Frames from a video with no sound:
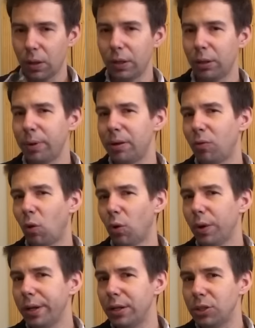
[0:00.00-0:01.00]
little bit of
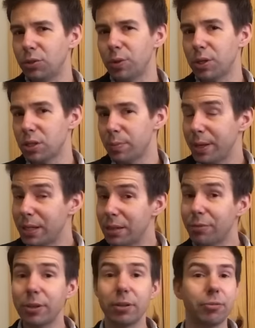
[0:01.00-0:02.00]
orange, which is a bit
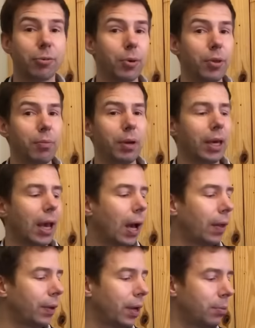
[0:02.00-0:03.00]
different for the
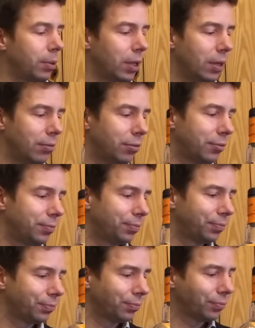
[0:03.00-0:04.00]
Macallan, I believe.
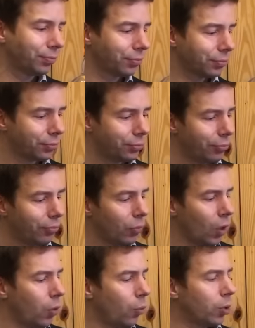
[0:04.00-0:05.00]

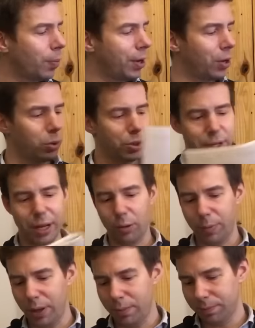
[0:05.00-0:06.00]
And what do my notes
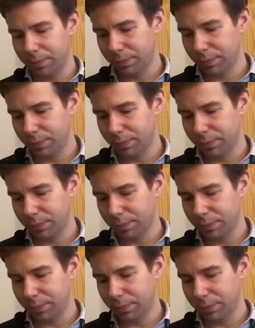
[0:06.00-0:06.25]
tell me?